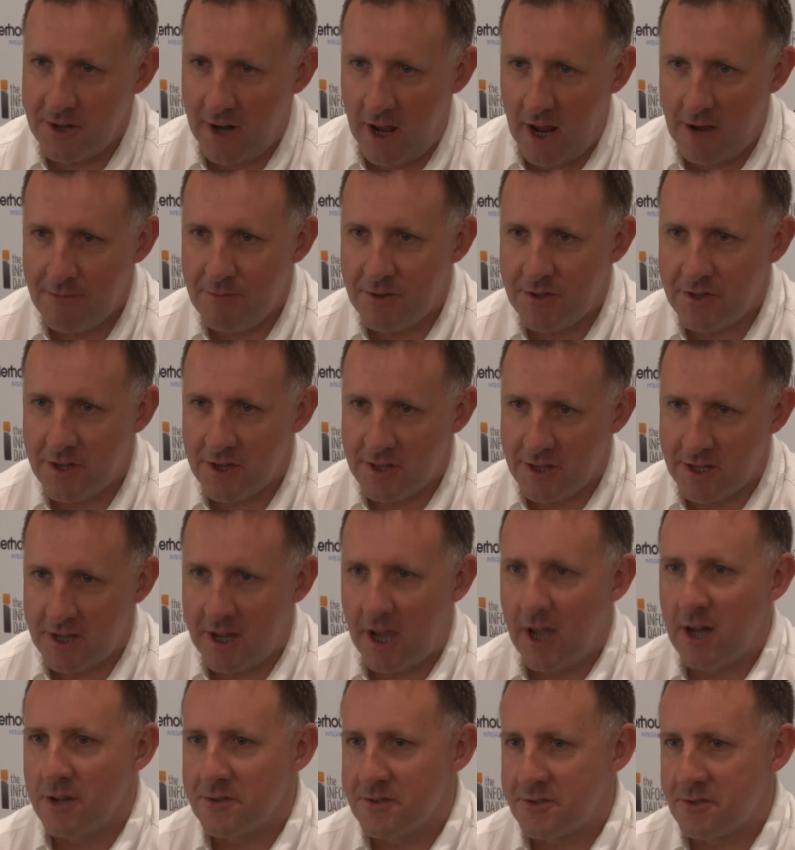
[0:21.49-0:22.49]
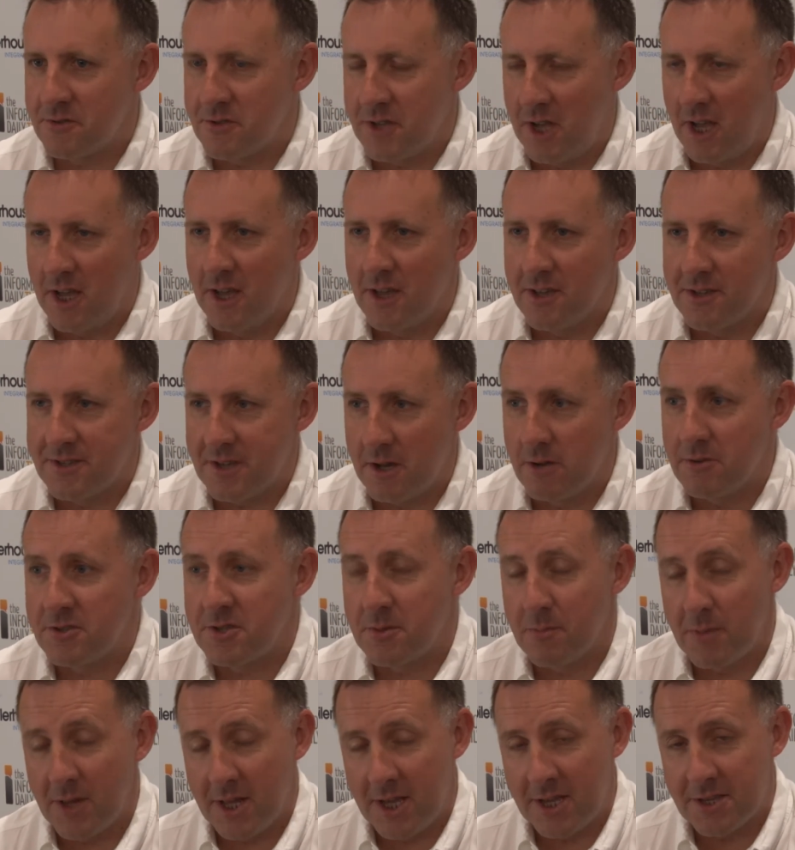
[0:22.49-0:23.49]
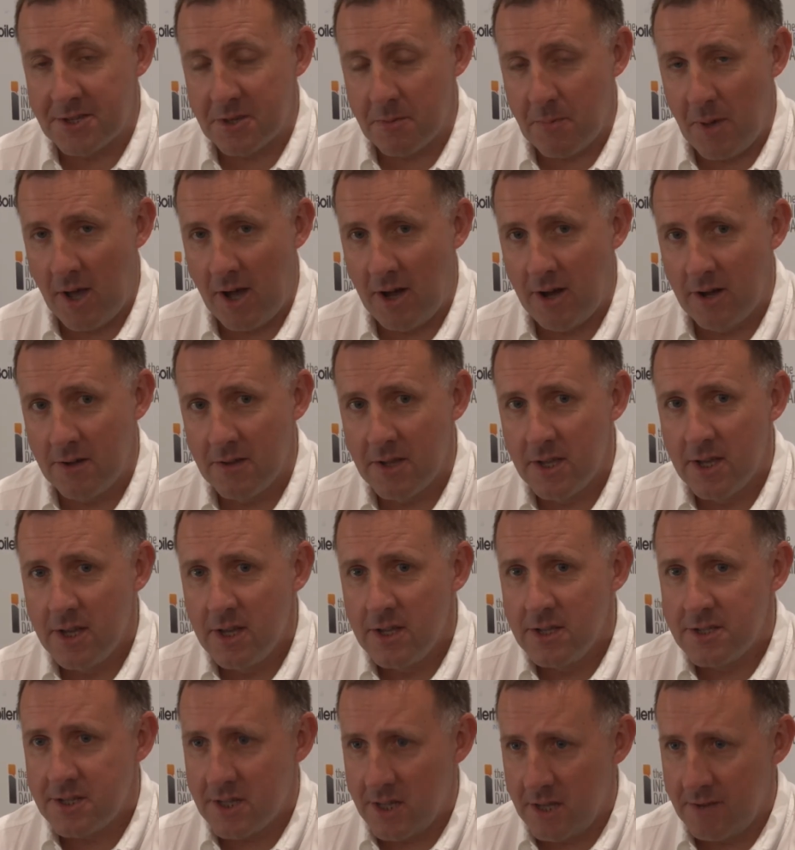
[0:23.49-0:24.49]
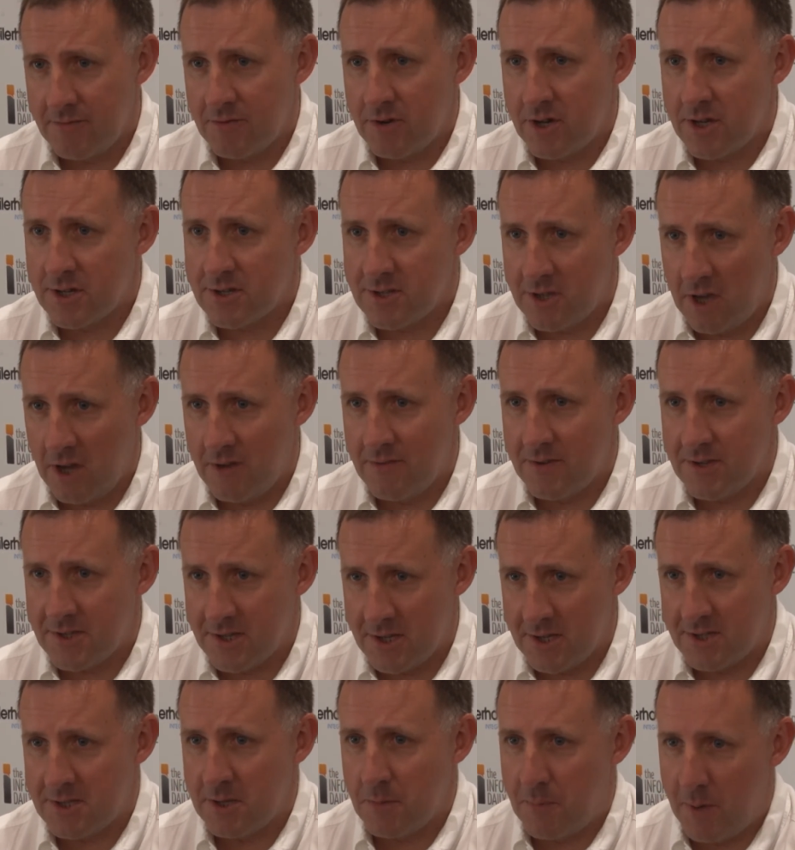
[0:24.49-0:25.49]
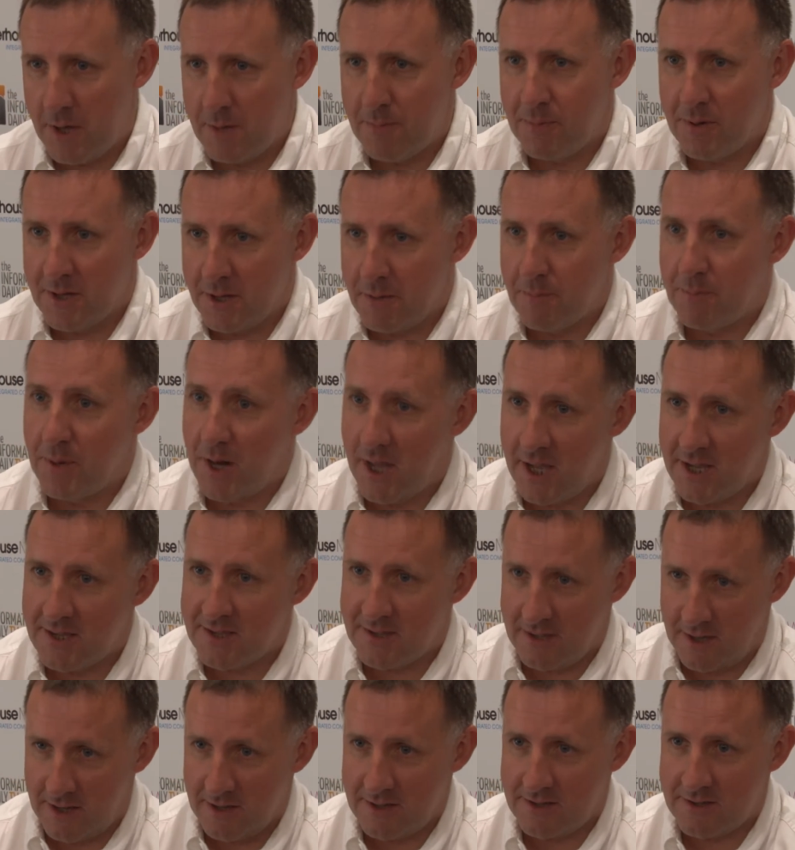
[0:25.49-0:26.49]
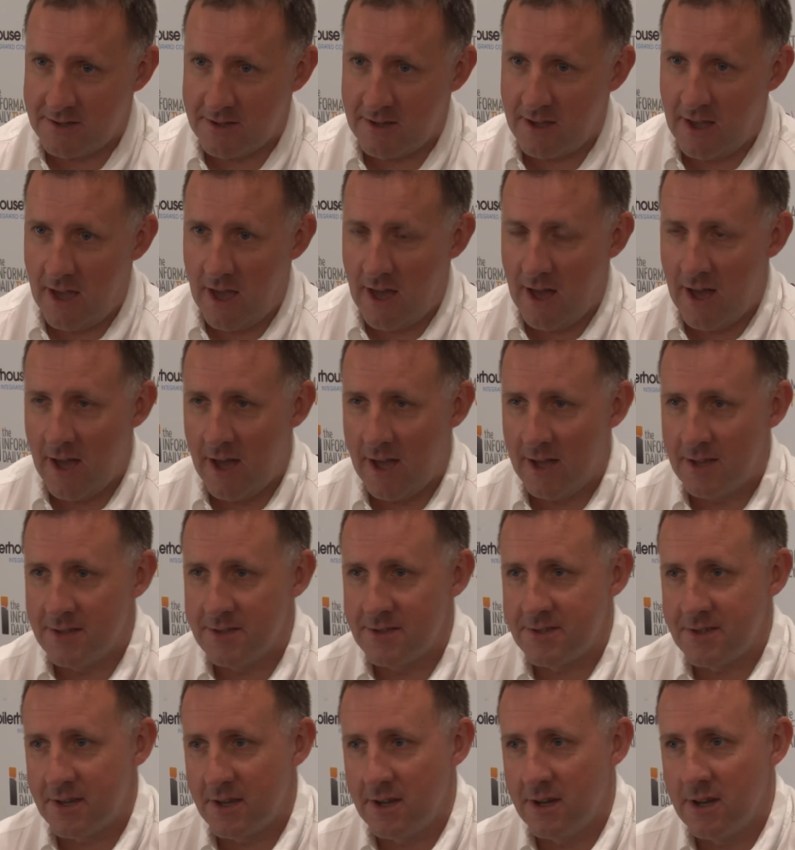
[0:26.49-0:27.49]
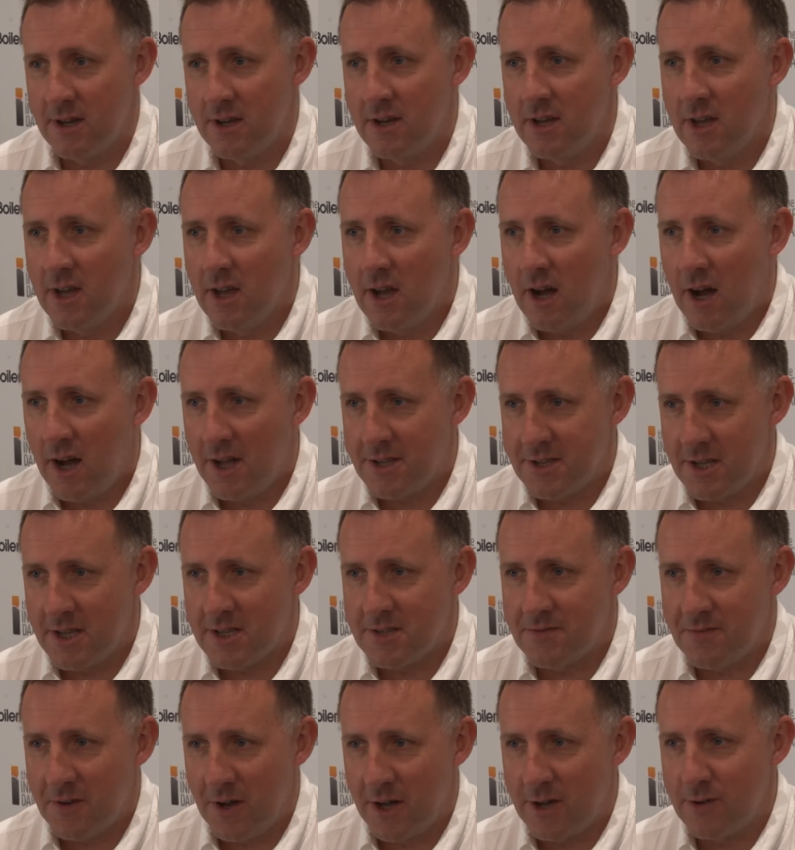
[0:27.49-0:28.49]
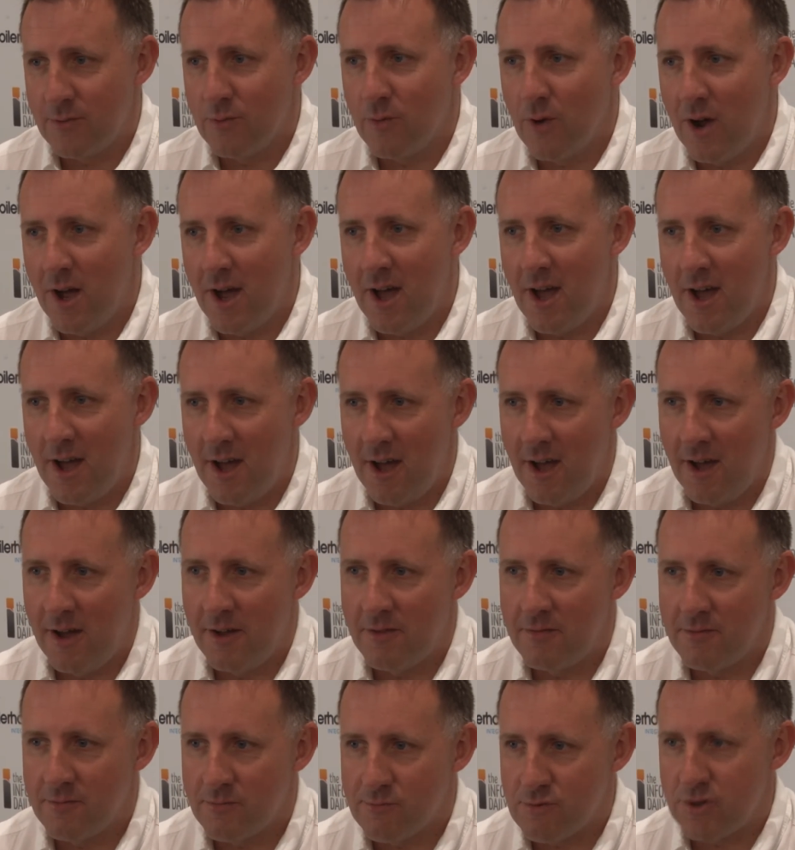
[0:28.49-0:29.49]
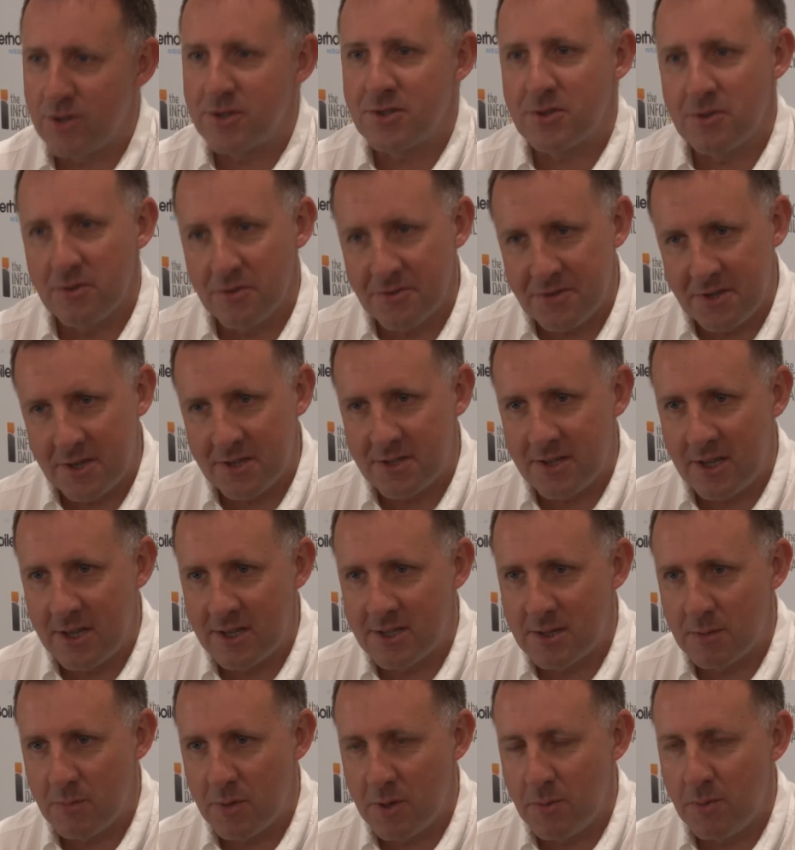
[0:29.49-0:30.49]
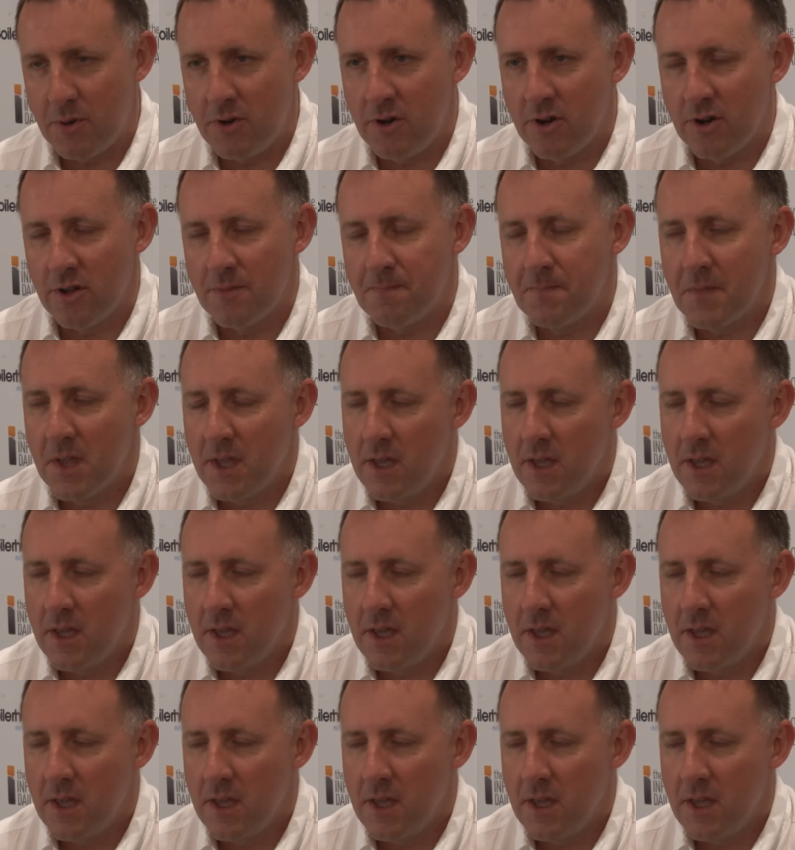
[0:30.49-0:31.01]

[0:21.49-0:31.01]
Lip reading: Everything the council does ultimately is about delivering services to people in places and identifying where resources need to be put.